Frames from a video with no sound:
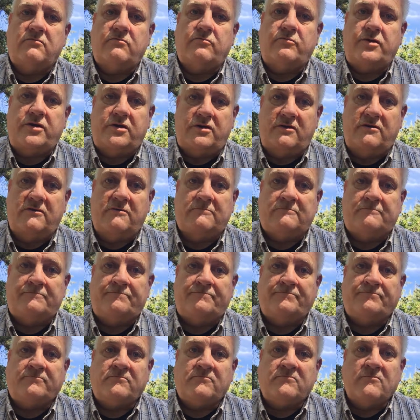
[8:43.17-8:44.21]
B.
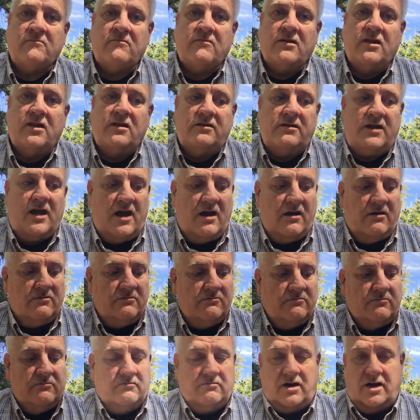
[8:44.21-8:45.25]
Now,
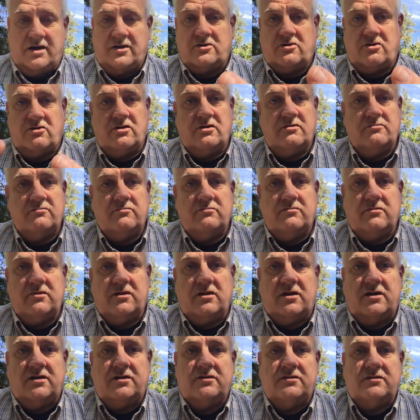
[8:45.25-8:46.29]
my current
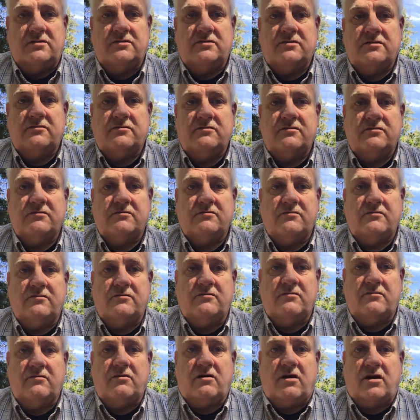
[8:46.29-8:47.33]

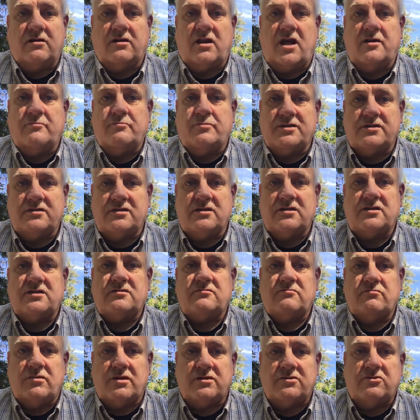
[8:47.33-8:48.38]
online business
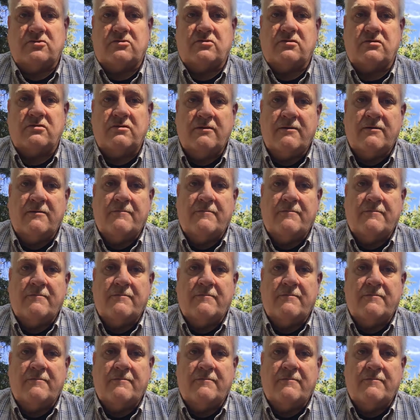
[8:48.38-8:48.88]
mentor,